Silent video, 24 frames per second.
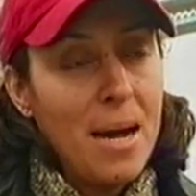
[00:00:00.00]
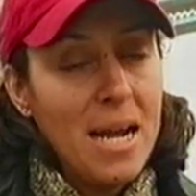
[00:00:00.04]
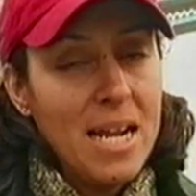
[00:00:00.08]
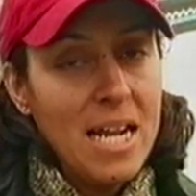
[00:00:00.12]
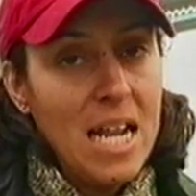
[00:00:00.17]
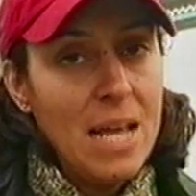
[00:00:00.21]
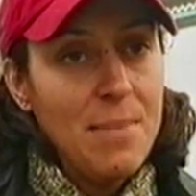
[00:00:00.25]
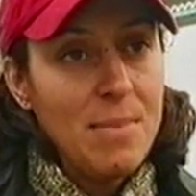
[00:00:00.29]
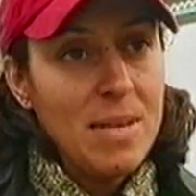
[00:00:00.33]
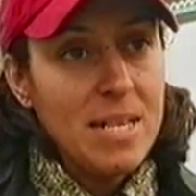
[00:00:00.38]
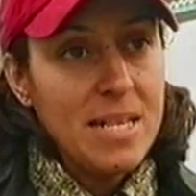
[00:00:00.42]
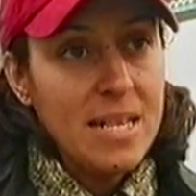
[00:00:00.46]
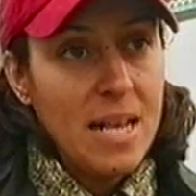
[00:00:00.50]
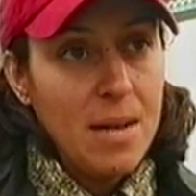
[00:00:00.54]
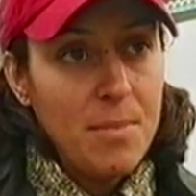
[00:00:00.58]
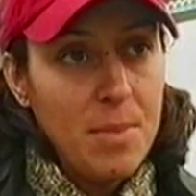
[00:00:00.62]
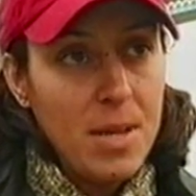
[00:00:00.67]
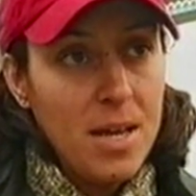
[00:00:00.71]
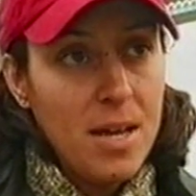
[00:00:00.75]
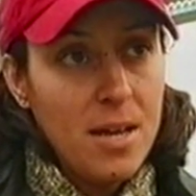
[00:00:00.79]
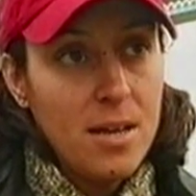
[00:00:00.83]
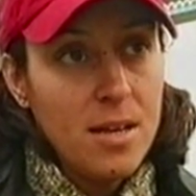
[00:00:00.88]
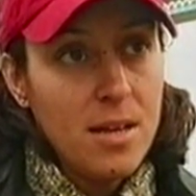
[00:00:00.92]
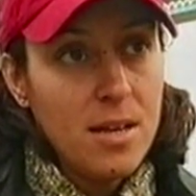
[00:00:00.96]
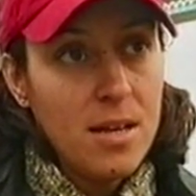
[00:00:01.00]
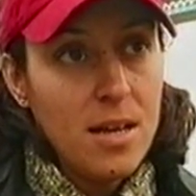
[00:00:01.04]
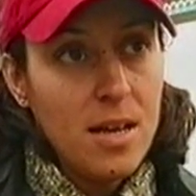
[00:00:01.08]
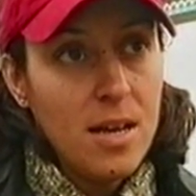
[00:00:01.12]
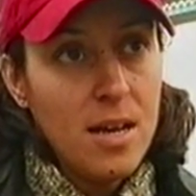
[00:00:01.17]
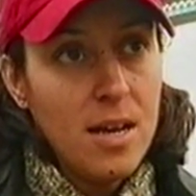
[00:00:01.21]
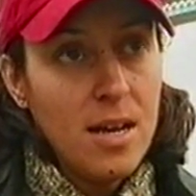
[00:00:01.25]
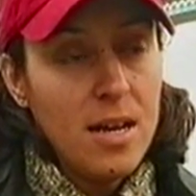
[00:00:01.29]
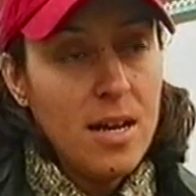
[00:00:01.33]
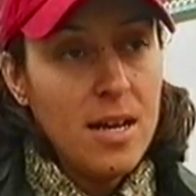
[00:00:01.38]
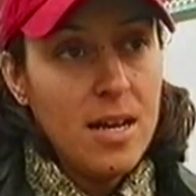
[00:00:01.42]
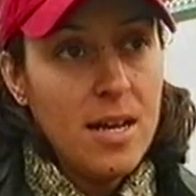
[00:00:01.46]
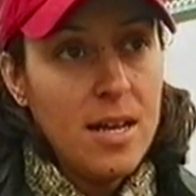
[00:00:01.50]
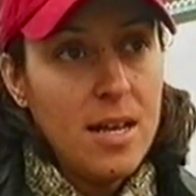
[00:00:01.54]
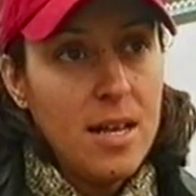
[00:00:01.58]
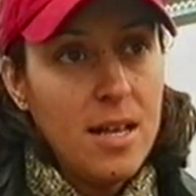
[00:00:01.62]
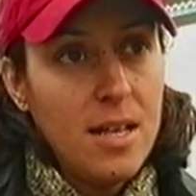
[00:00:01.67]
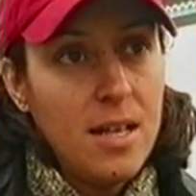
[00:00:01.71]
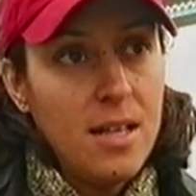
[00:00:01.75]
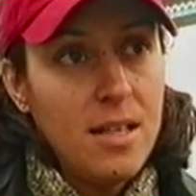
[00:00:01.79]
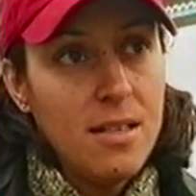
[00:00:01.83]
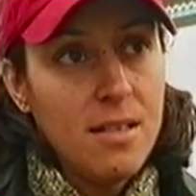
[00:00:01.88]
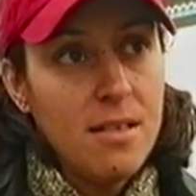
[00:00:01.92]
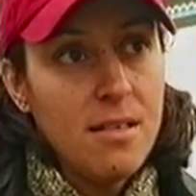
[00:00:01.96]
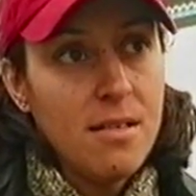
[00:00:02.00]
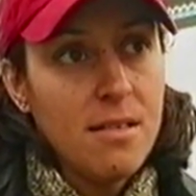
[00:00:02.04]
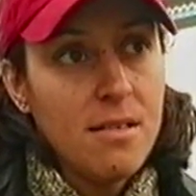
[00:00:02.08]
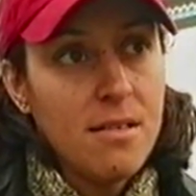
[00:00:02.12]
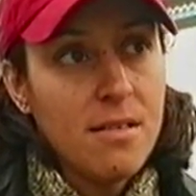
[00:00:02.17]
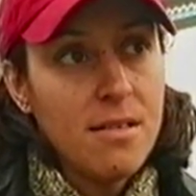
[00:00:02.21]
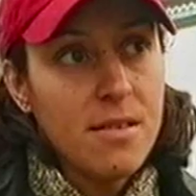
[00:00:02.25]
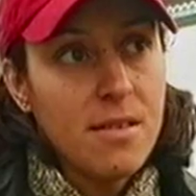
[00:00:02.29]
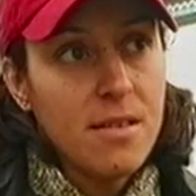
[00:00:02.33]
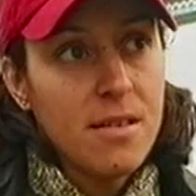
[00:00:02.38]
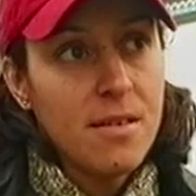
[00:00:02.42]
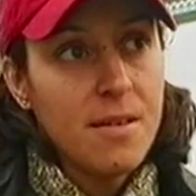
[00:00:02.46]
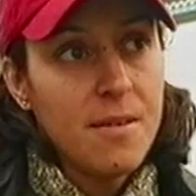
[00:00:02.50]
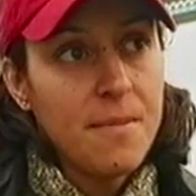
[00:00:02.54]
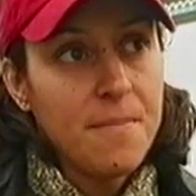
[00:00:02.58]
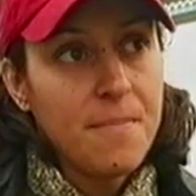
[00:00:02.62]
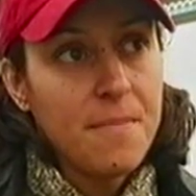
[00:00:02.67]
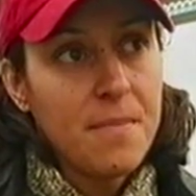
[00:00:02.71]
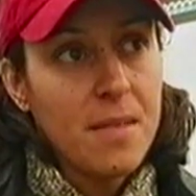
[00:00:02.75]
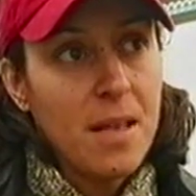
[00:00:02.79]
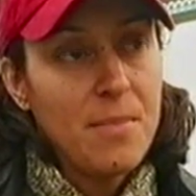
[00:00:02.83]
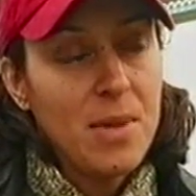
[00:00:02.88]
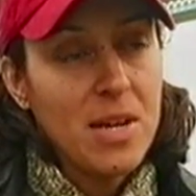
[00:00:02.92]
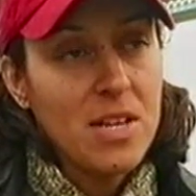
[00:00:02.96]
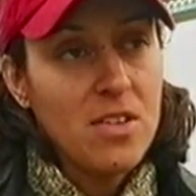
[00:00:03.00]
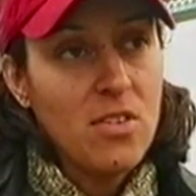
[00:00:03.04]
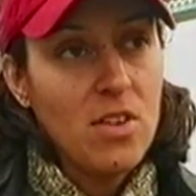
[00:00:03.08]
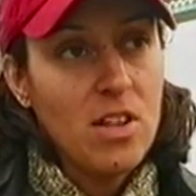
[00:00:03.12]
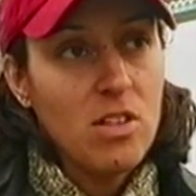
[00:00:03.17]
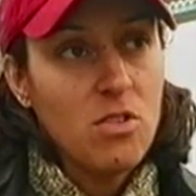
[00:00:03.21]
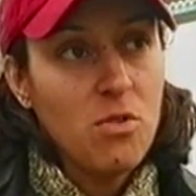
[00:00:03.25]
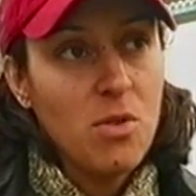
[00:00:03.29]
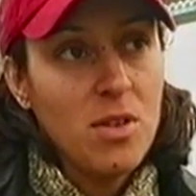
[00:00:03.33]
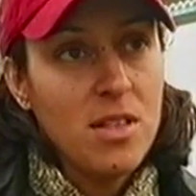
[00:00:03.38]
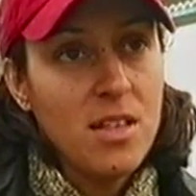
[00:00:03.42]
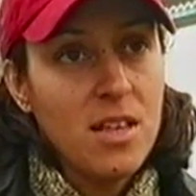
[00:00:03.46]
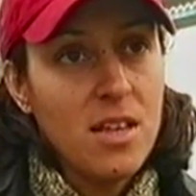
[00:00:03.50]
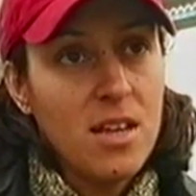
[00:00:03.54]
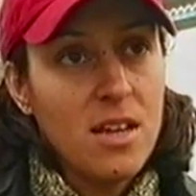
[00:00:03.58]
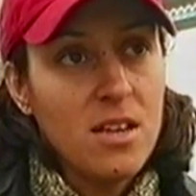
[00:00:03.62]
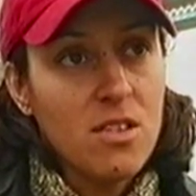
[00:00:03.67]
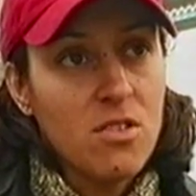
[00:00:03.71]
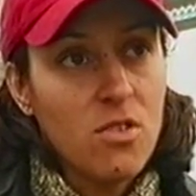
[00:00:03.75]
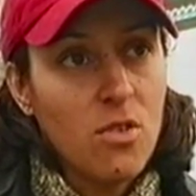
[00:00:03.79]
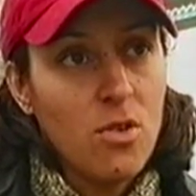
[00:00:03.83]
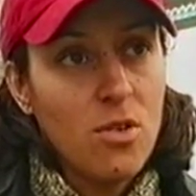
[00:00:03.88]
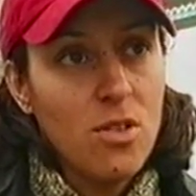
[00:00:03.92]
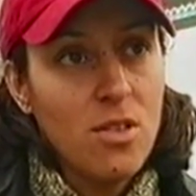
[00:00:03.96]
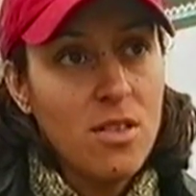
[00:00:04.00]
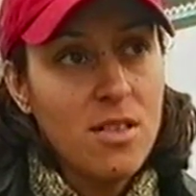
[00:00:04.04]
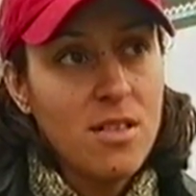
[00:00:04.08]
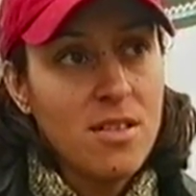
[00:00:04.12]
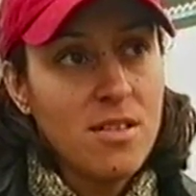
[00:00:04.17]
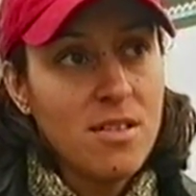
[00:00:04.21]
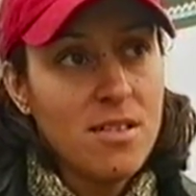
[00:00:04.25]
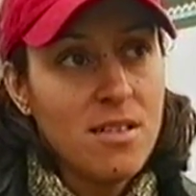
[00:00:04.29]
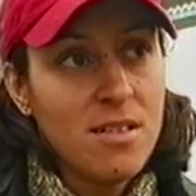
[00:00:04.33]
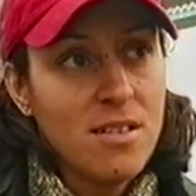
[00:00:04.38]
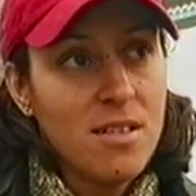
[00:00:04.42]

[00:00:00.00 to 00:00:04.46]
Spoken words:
My name is Samia and I'm actually 20 years old.